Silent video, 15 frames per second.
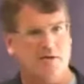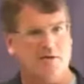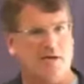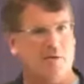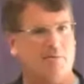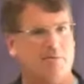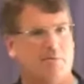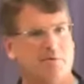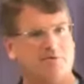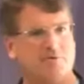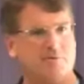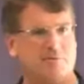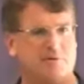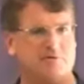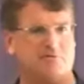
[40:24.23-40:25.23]
And now with the
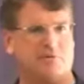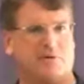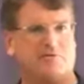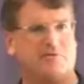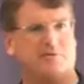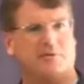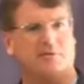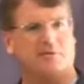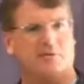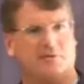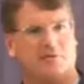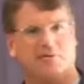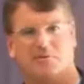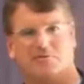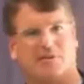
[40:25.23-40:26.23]
Bush administration,
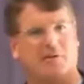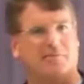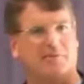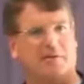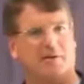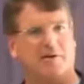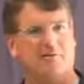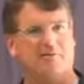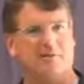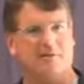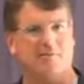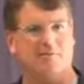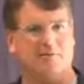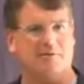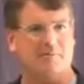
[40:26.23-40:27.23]
they're doing the same thing, aren't
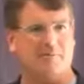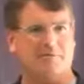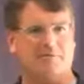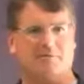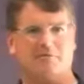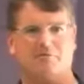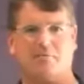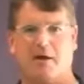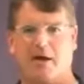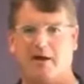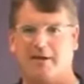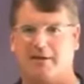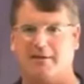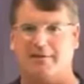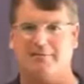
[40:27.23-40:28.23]
they, with the domestic
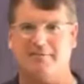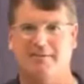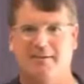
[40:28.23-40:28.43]
spying?